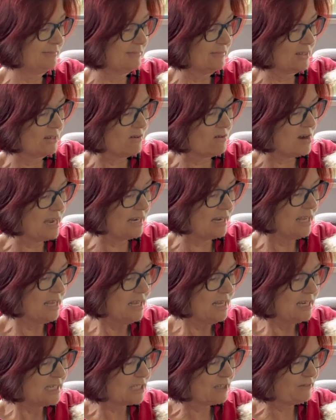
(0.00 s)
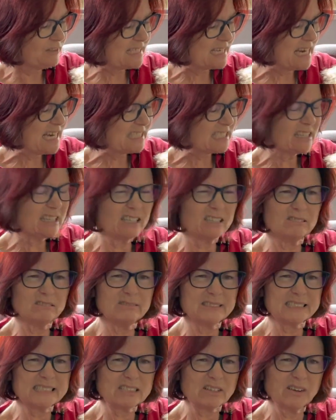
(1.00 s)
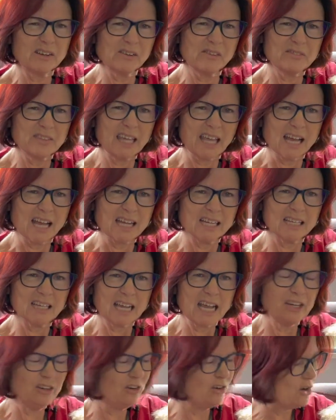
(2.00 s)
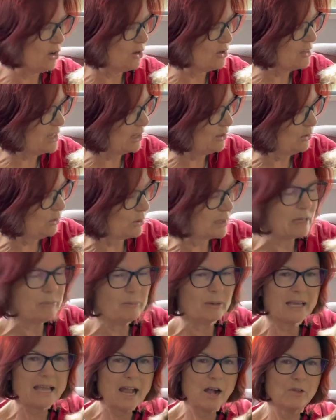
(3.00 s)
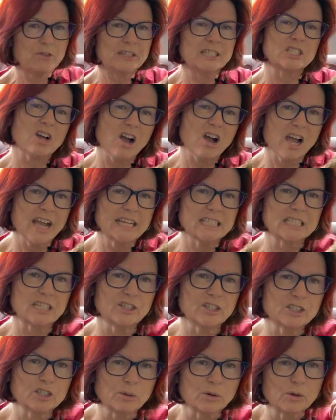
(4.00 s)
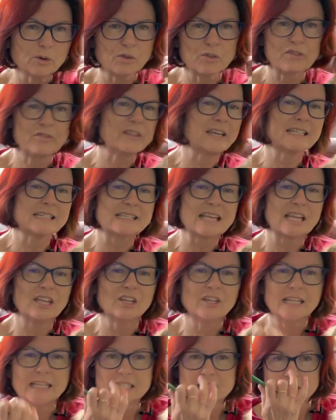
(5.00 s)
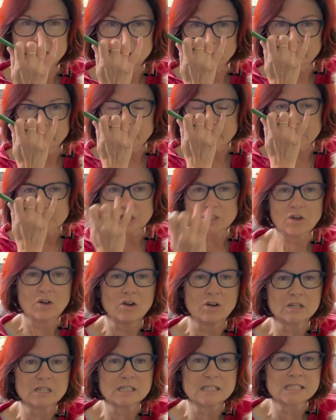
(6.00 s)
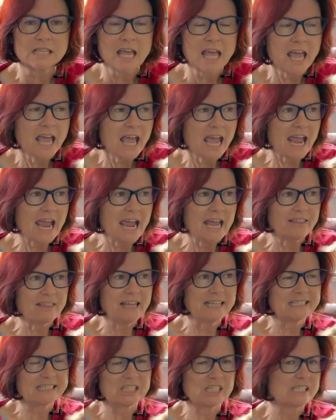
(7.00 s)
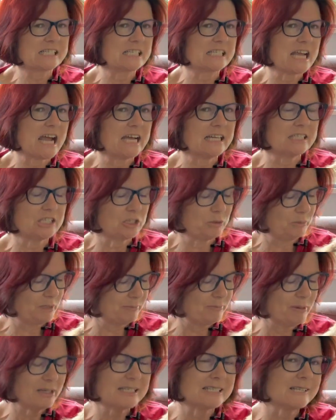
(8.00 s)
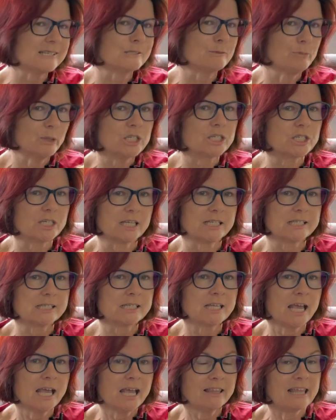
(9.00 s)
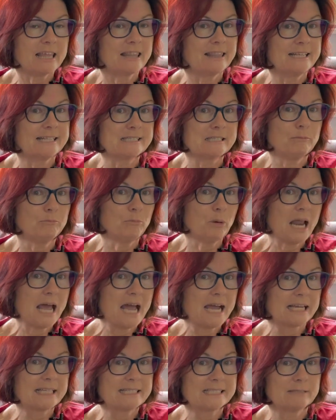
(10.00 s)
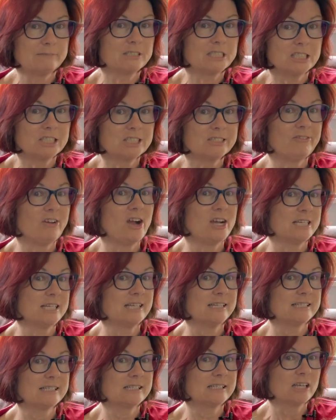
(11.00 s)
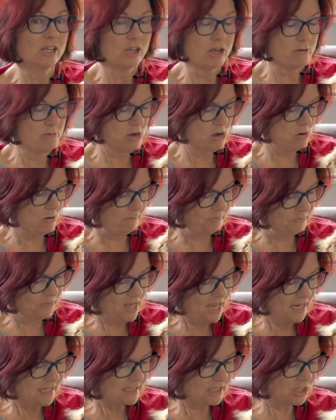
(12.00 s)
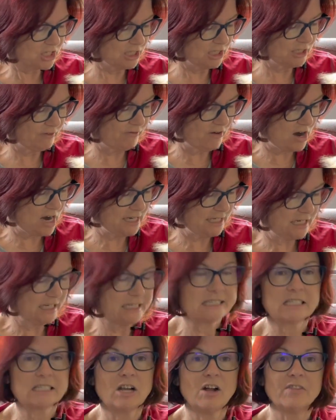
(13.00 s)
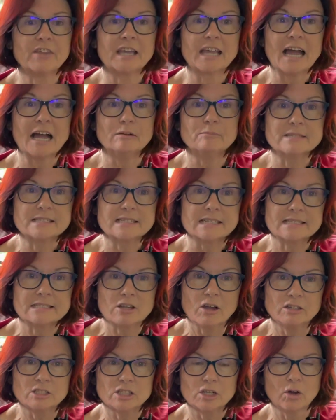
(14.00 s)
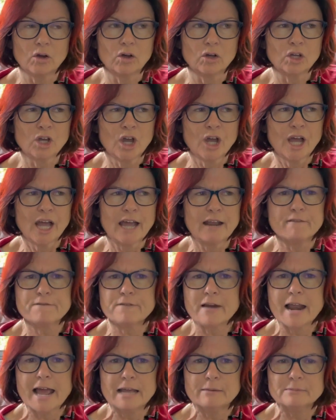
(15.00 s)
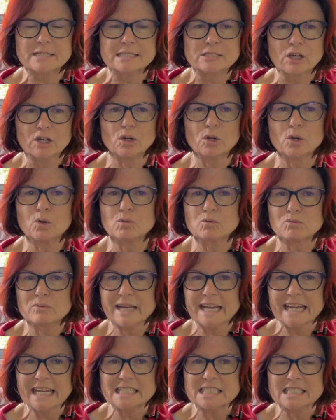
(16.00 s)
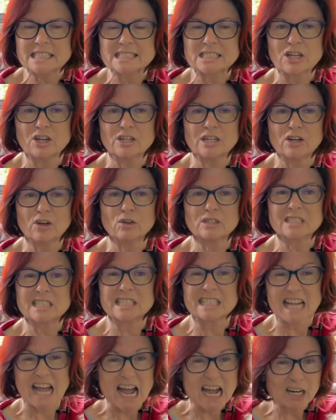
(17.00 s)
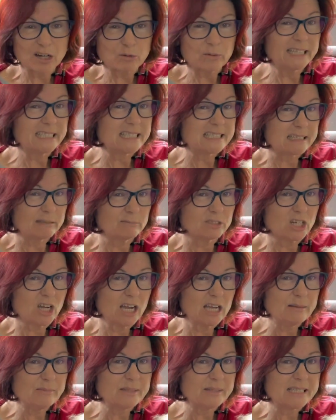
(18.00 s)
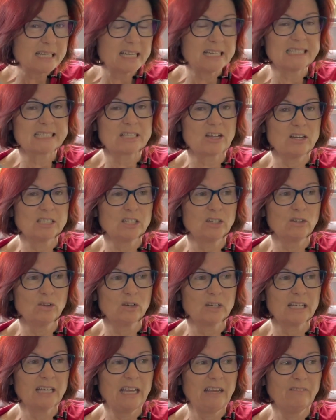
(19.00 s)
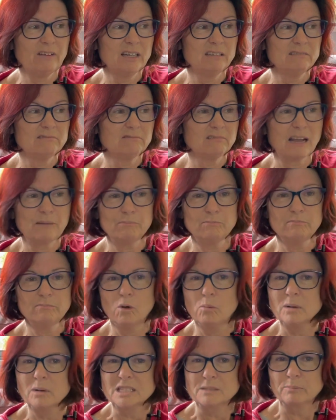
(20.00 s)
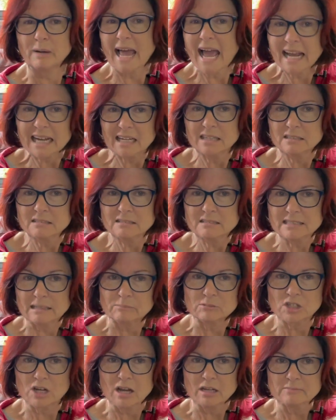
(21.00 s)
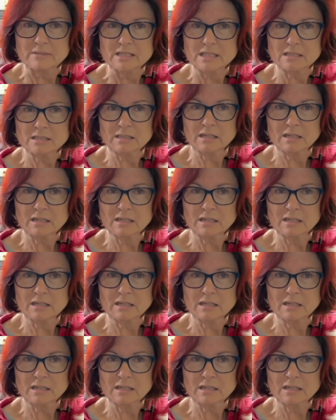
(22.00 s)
All right, so if you start to think, oh, what's going on there, and you know that you're keeping a healthy diet and you're doing all the things that you need to do for the dogs, and that just starts, you'll be a bit suspicious that there's some plaque and some gingivitis going on. So gingivitis on the gums is going to look inflamed, it's going to look red, it's going to look dark red sometimes, and it's going to look even almost black sometimes.